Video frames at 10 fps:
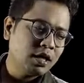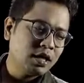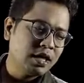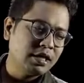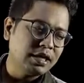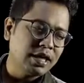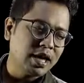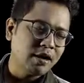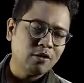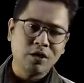
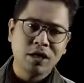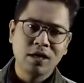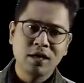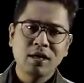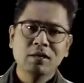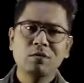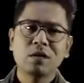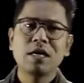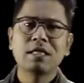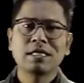India. Okay, to
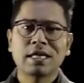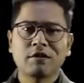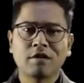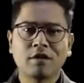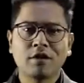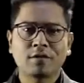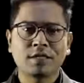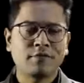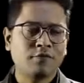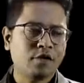the Secretary of
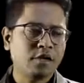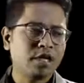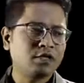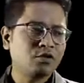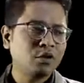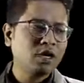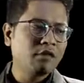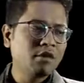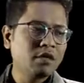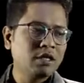State for India. So the
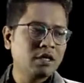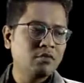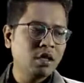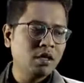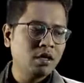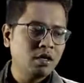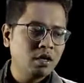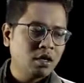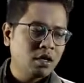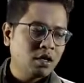Governor General
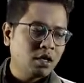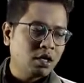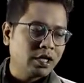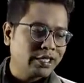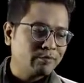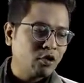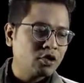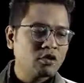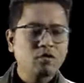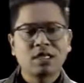
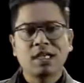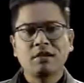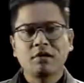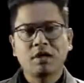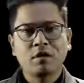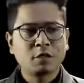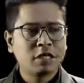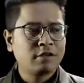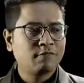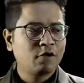responds to the Secretary of
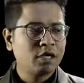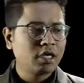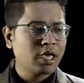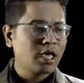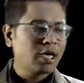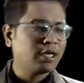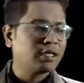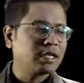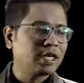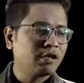State for India, and
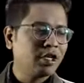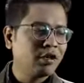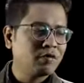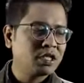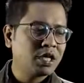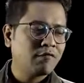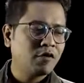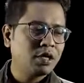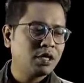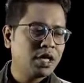the Secretary of State
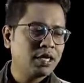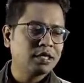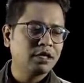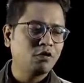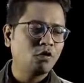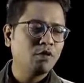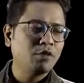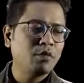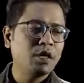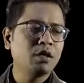for India is the
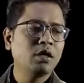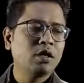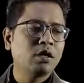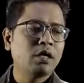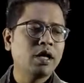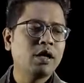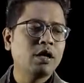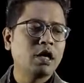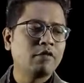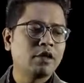go-between the
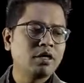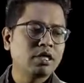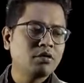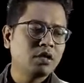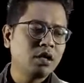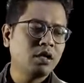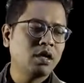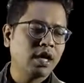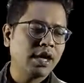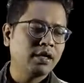Governor General
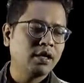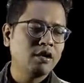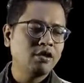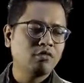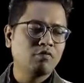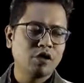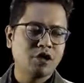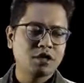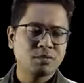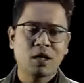and the
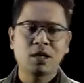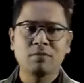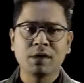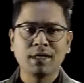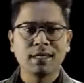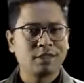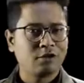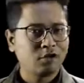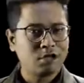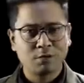British Parliament. He is
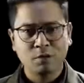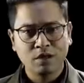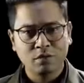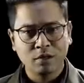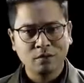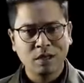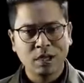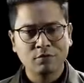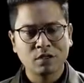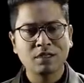not responsible to the
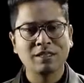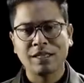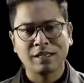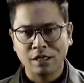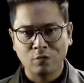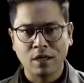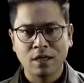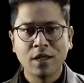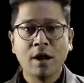councils in any way.